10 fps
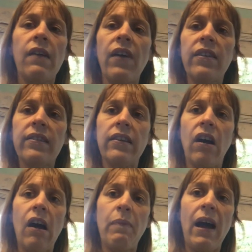and I've actually
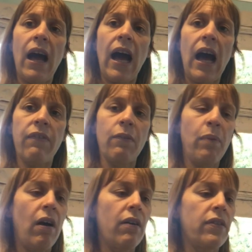got about half a
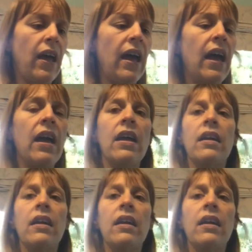pot there.